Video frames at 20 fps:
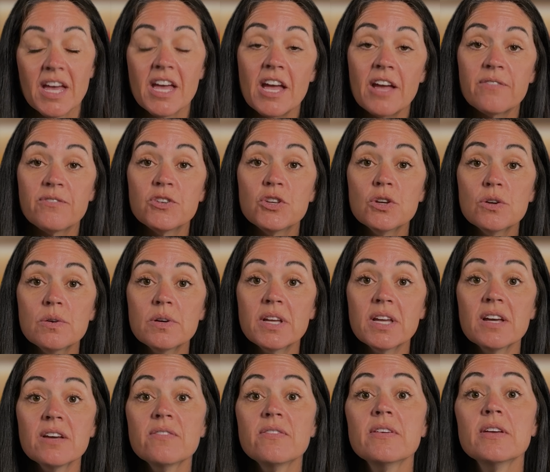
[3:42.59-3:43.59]
If you
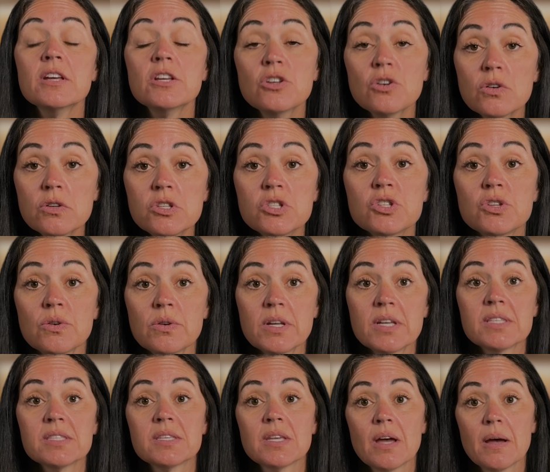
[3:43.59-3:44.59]
give your
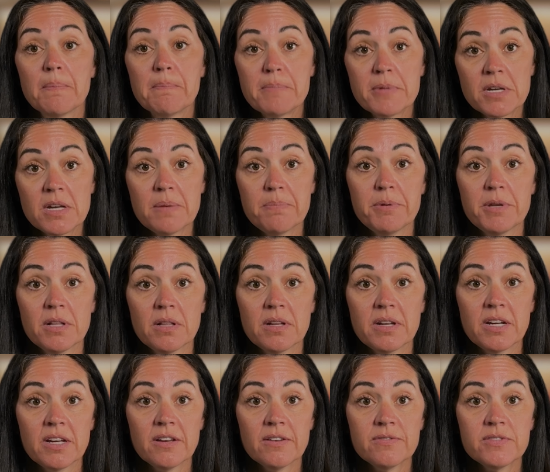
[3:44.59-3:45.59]
students
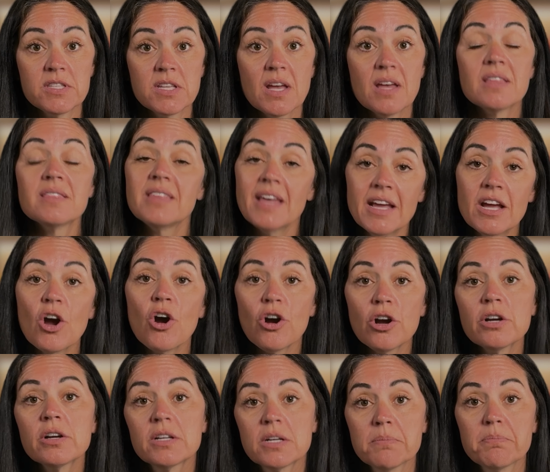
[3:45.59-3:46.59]
manipulatives, they
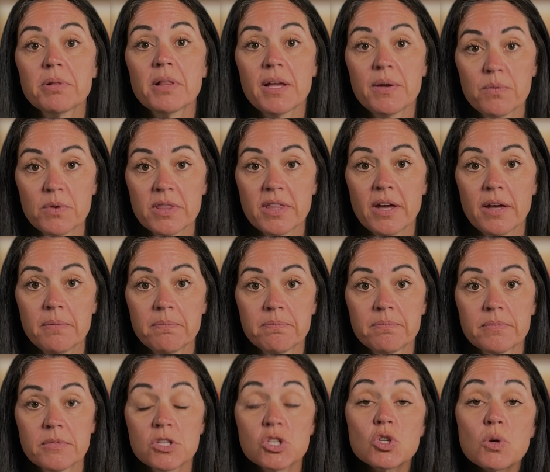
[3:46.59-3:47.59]
are going to play with it.
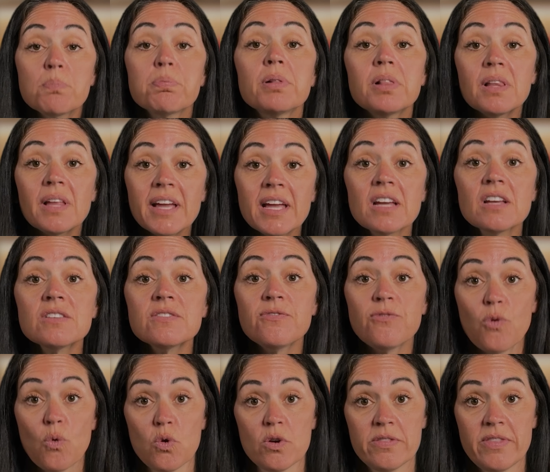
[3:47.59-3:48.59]
So plan
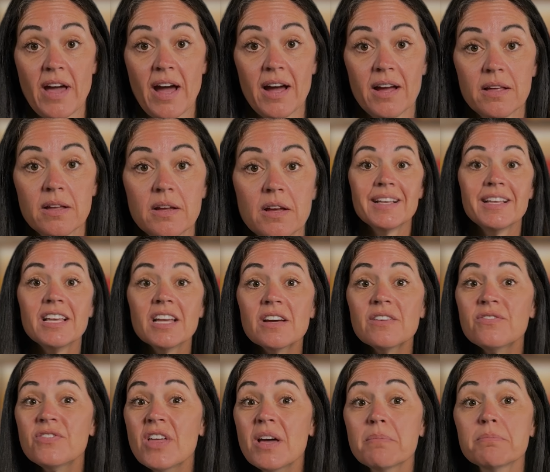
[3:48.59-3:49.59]
for that.
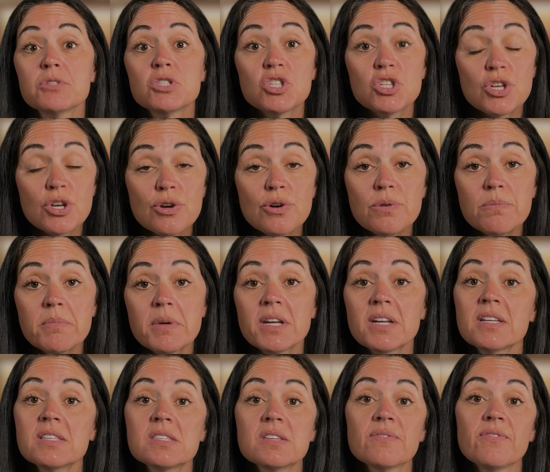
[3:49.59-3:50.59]
Give them 2
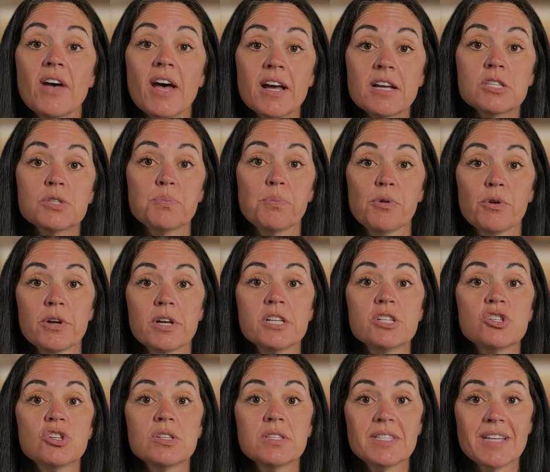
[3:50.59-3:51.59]
minutes of
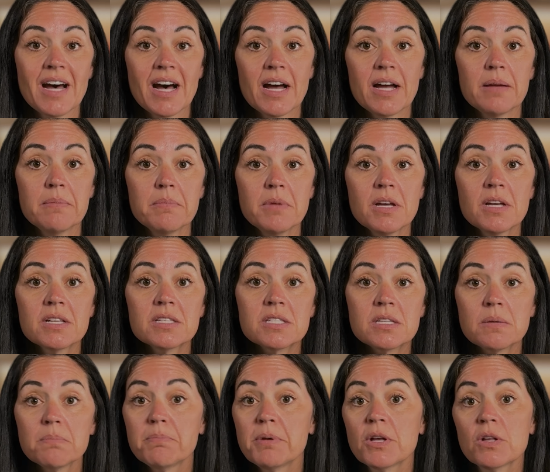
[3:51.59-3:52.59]
exploration time
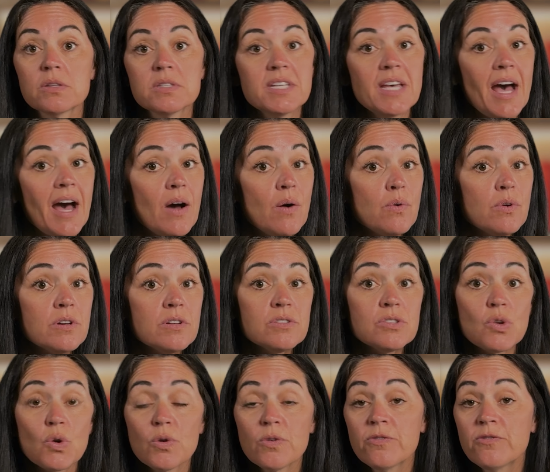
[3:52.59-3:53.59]
to build towers
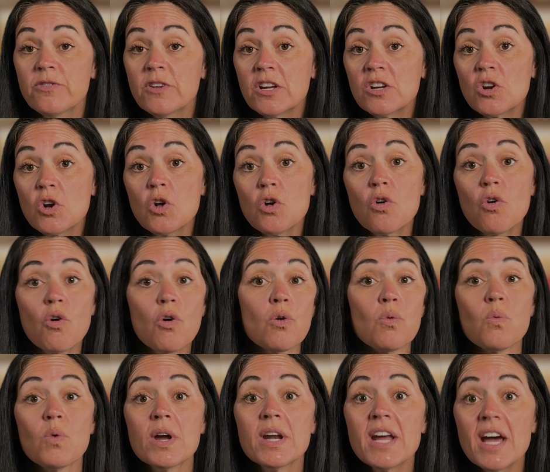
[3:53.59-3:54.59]
or fiddle or
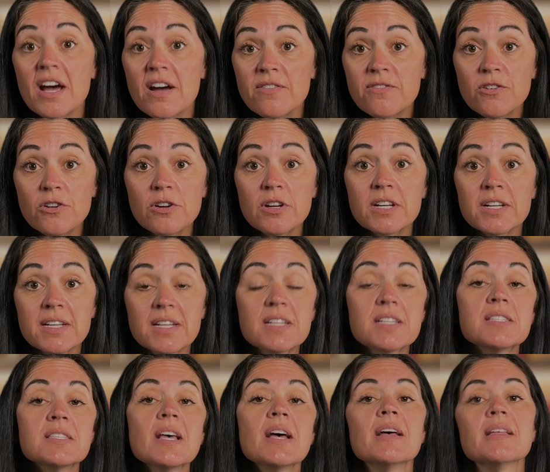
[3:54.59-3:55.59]
whatever it
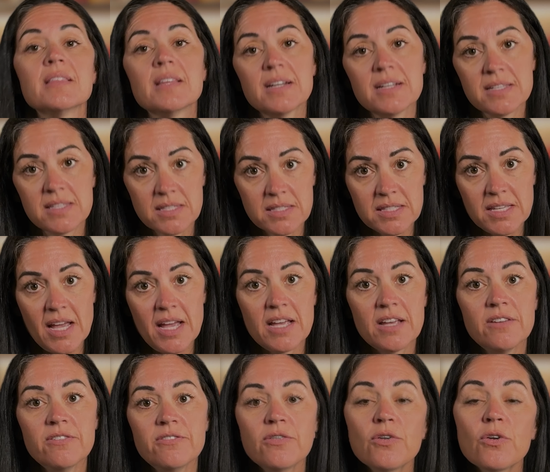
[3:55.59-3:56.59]
is that is
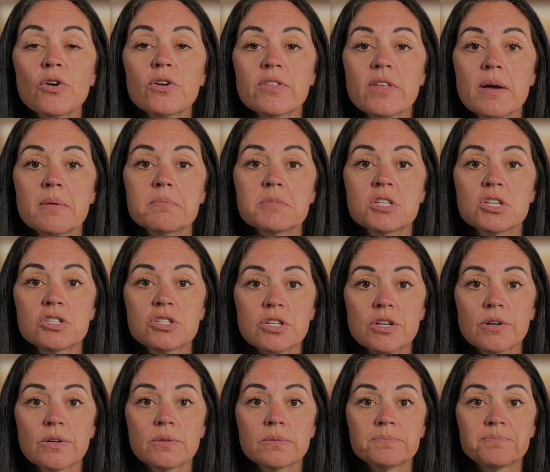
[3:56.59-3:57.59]
safe for them to
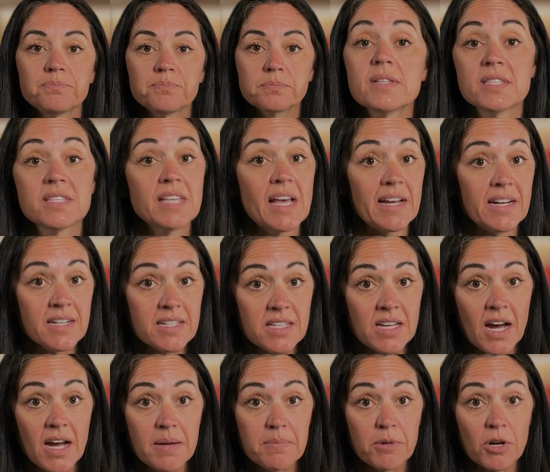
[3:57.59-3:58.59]
do. Set a
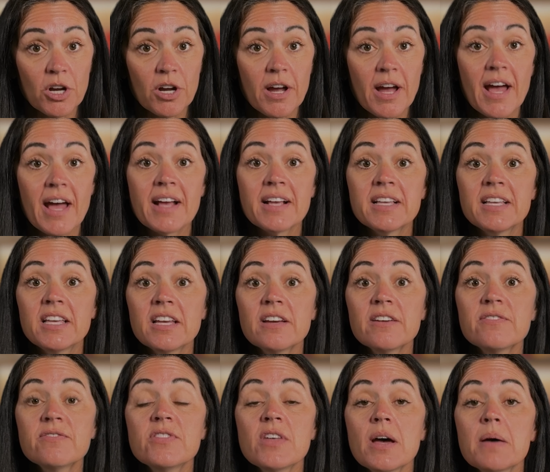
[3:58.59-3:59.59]
timer and
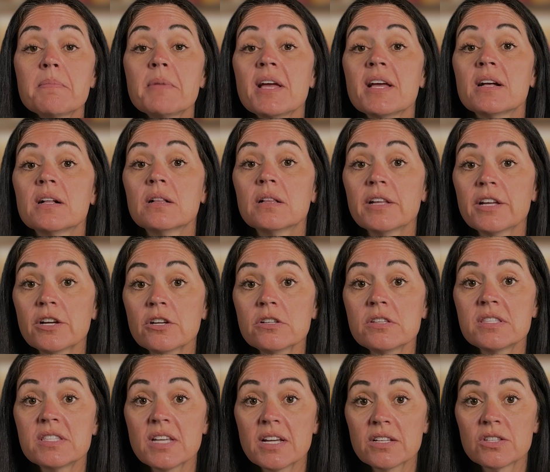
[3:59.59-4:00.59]
give them a clear
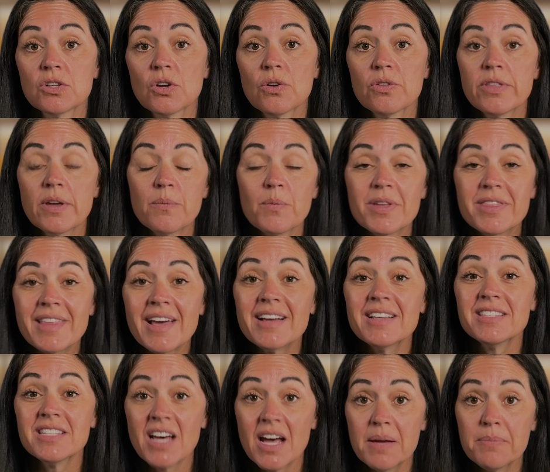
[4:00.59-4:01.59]
signal that when
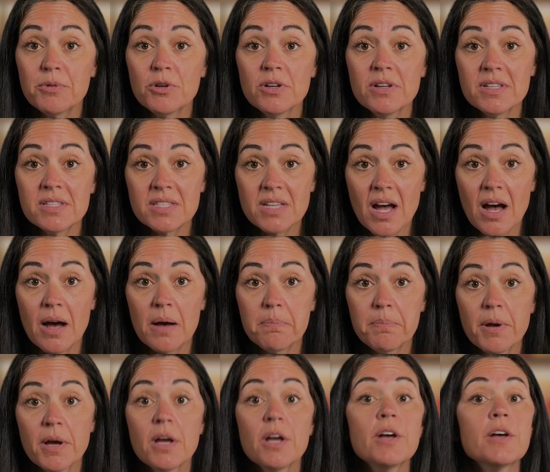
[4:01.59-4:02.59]
that timer is
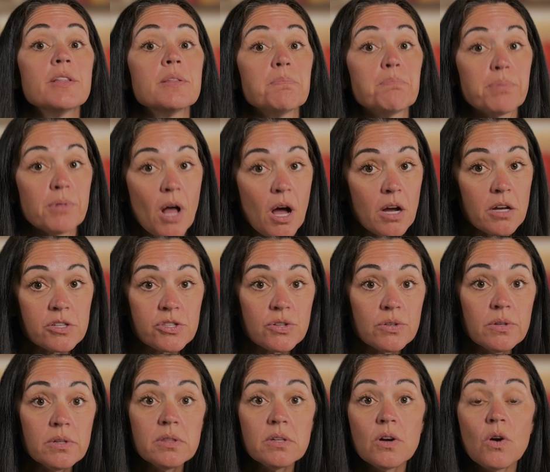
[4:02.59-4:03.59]
up, blocks
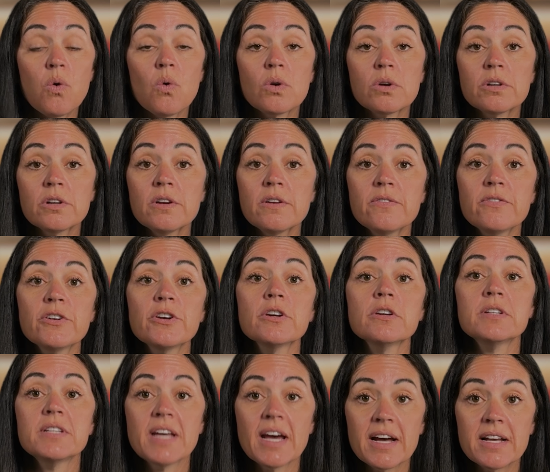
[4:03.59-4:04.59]
are in the corner of
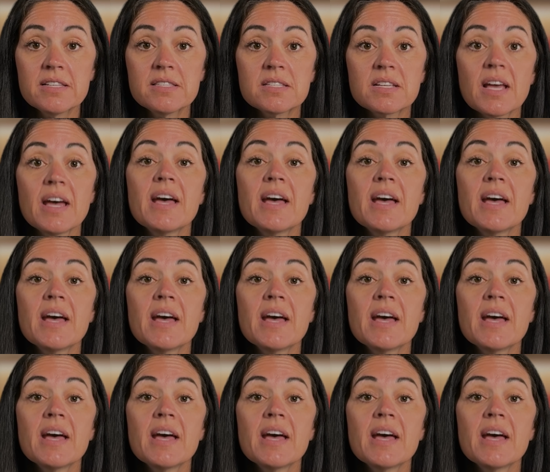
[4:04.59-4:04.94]
your desk